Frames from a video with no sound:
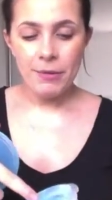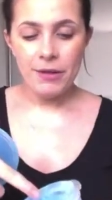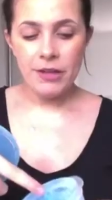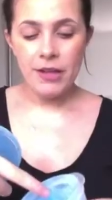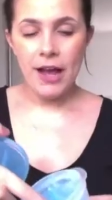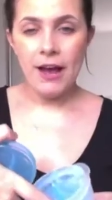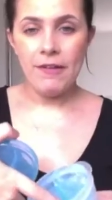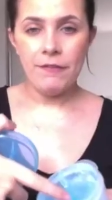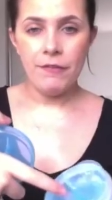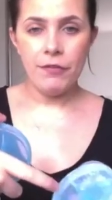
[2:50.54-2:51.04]
but
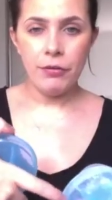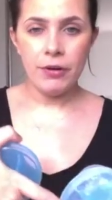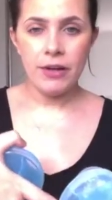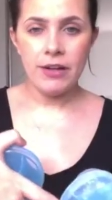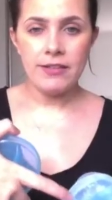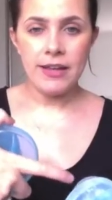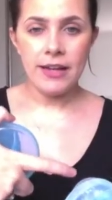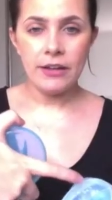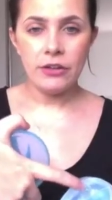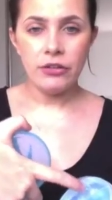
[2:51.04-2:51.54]
you have three
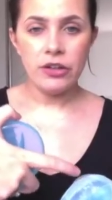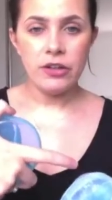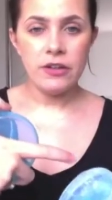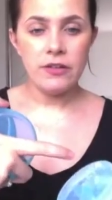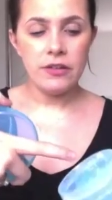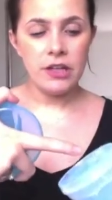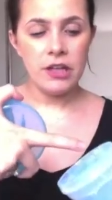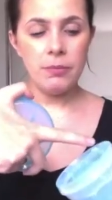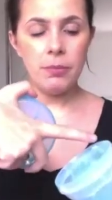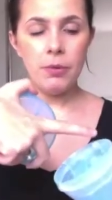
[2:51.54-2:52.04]

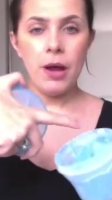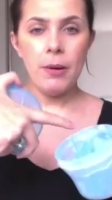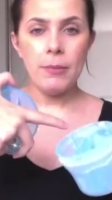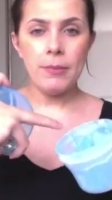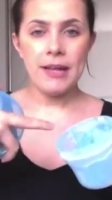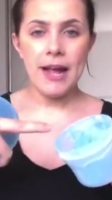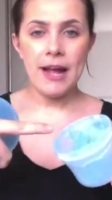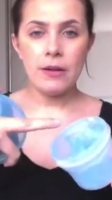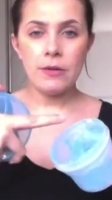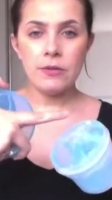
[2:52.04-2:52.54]
sections and you put how
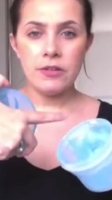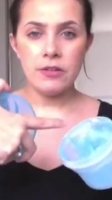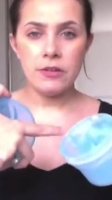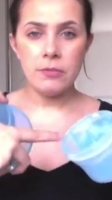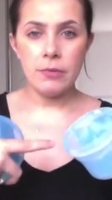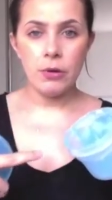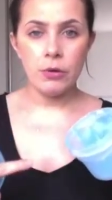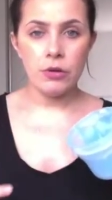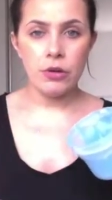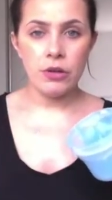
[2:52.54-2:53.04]
many ounces of
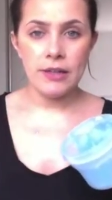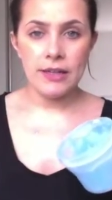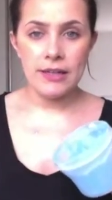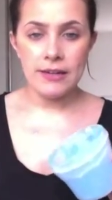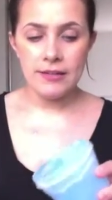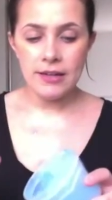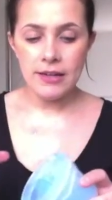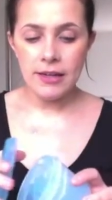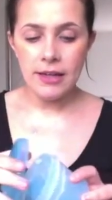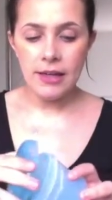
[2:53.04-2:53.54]
milk you
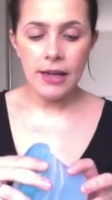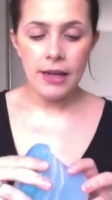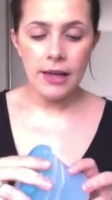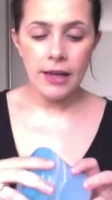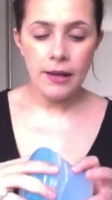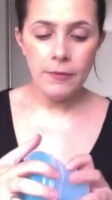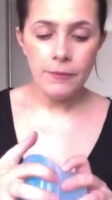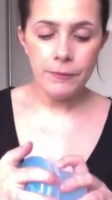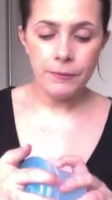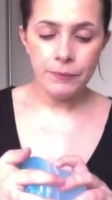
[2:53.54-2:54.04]
need in
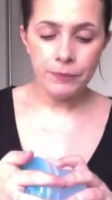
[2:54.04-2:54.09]
here